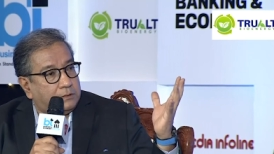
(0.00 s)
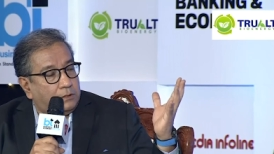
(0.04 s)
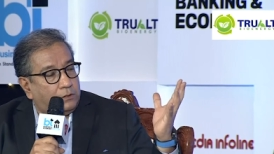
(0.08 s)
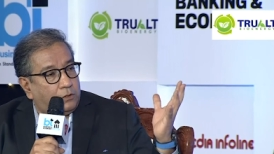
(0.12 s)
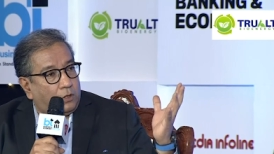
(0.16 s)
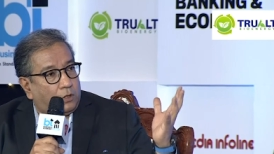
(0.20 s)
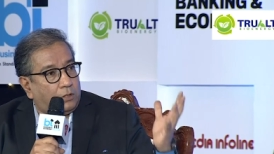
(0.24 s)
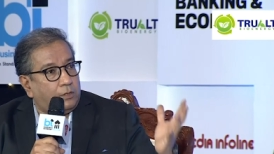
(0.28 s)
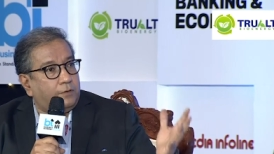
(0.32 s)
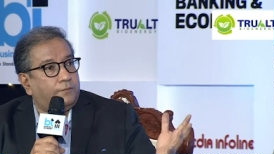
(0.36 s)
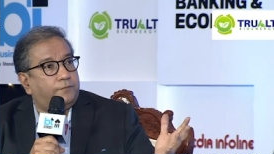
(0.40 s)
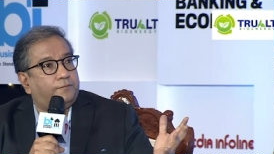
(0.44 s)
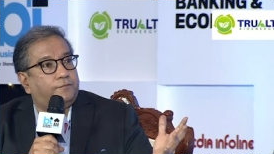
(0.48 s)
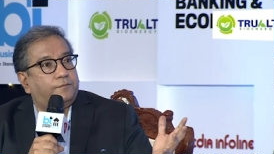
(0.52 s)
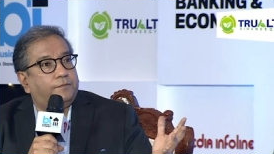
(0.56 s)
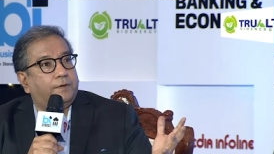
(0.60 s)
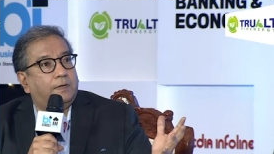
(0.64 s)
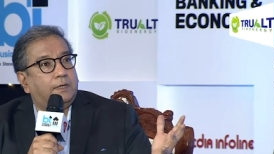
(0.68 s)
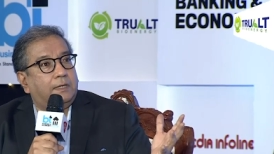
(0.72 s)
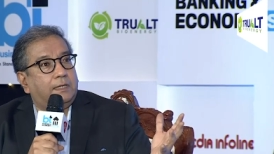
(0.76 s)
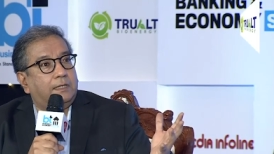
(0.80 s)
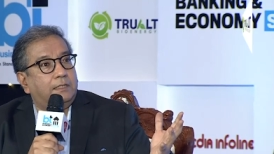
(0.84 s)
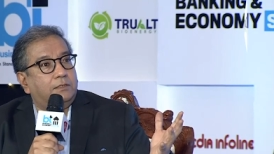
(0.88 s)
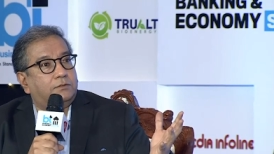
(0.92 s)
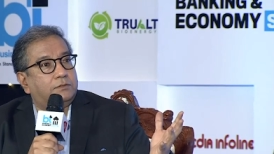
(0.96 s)
lot of
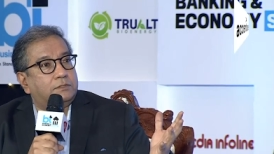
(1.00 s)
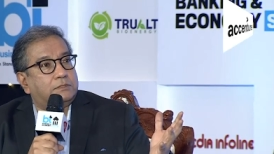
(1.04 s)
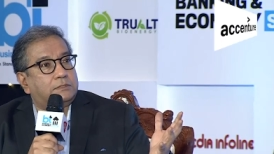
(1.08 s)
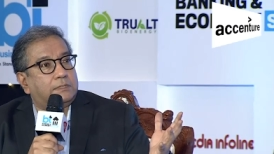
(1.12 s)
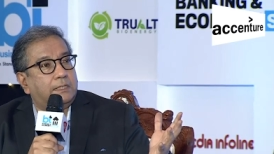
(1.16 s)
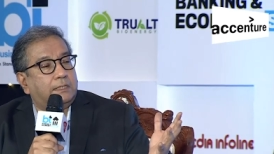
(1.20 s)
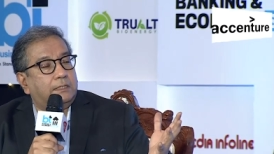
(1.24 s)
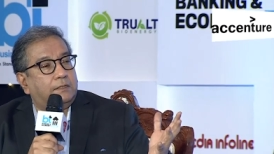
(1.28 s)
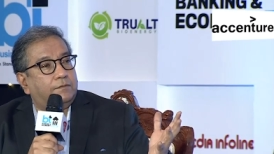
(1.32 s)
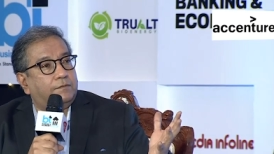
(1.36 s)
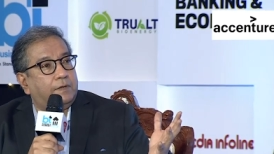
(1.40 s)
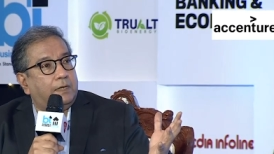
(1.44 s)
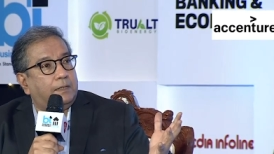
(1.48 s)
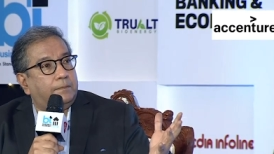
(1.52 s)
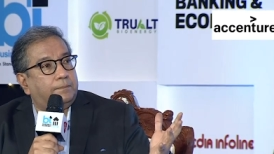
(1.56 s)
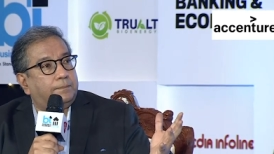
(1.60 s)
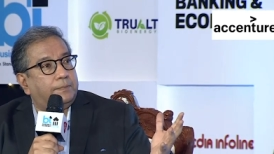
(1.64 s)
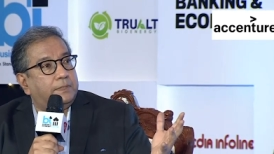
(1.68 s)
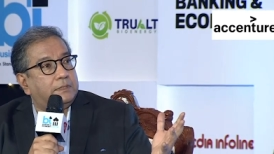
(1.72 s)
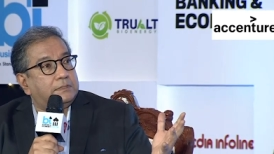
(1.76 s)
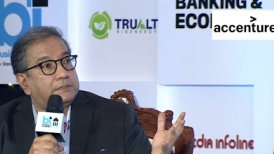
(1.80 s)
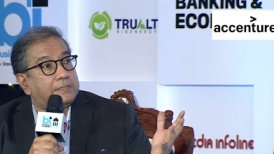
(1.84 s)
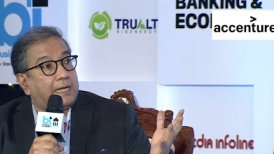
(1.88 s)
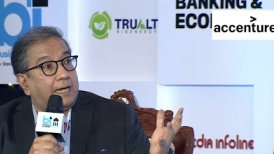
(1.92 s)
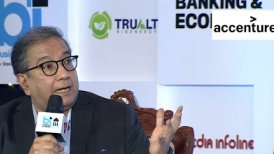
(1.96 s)
uh, interesting
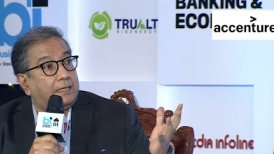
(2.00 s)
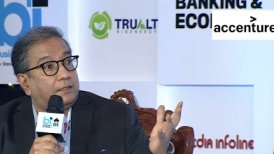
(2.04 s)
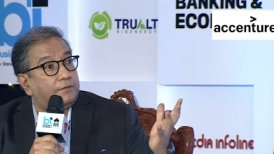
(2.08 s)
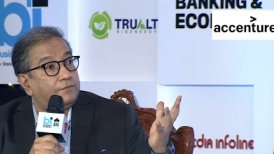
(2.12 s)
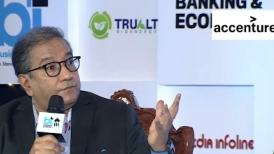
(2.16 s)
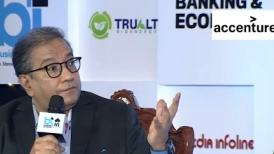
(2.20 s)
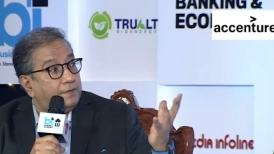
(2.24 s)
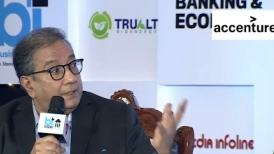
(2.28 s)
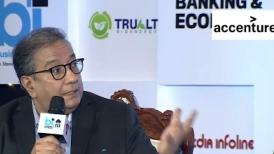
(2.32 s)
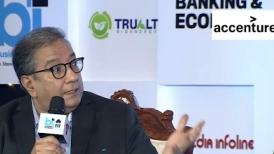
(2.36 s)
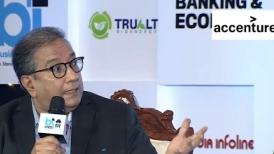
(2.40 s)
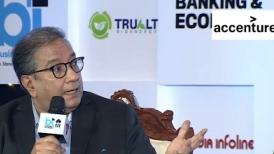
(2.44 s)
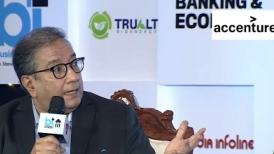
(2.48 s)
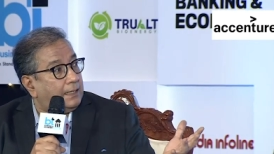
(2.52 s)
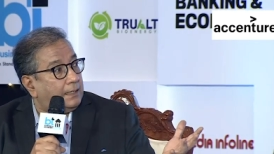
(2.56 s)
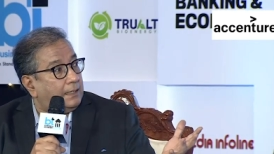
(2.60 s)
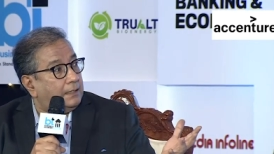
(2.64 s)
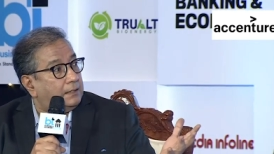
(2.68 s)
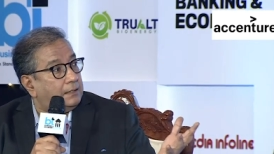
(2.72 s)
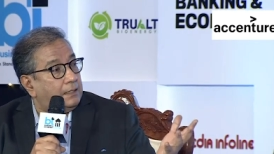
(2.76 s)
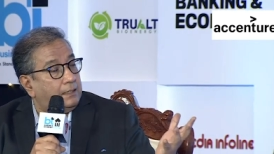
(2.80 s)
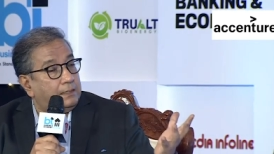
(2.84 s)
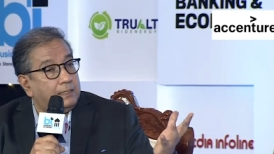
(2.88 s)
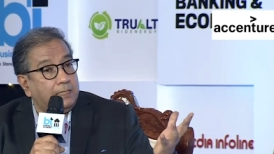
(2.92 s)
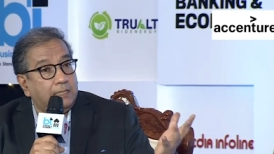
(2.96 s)
developments at a
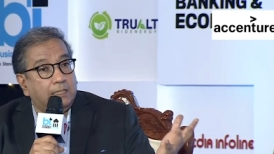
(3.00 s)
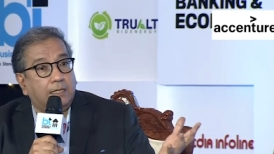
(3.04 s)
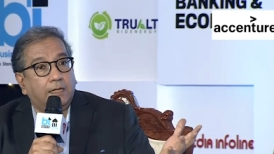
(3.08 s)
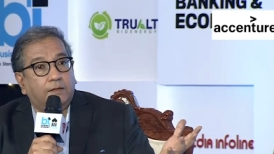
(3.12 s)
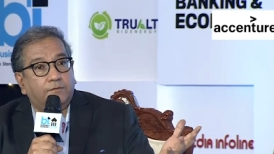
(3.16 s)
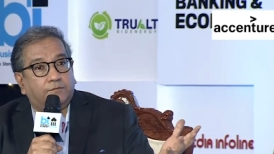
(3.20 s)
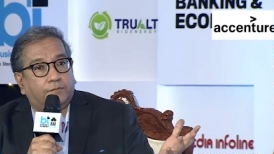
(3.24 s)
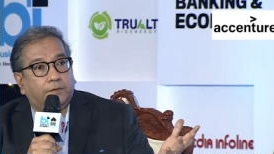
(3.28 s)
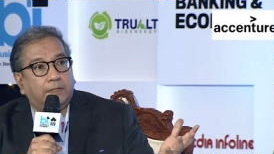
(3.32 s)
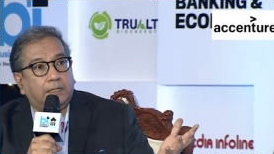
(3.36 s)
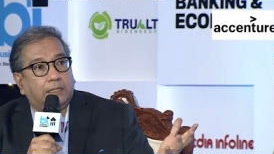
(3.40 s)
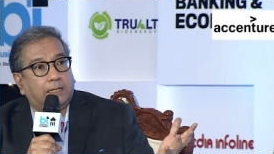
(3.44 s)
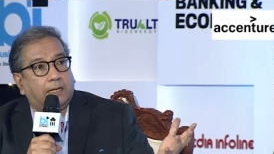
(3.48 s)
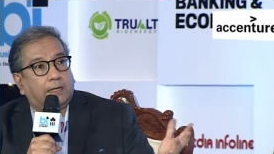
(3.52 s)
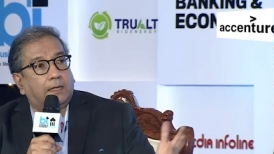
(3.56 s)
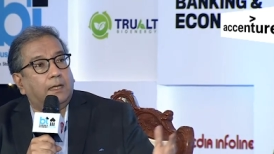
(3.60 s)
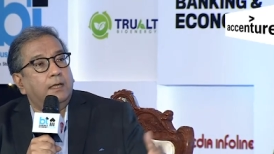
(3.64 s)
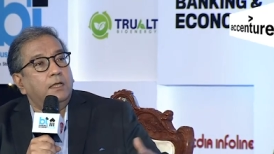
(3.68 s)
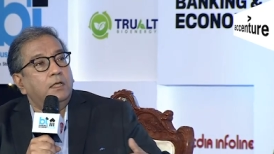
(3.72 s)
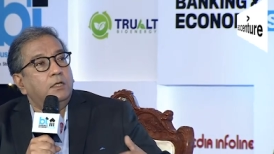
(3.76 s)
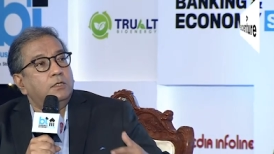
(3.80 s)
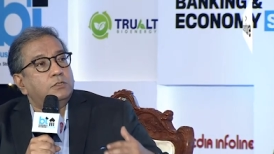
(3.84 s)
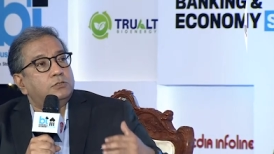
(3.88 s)
fintech, a leading fintech.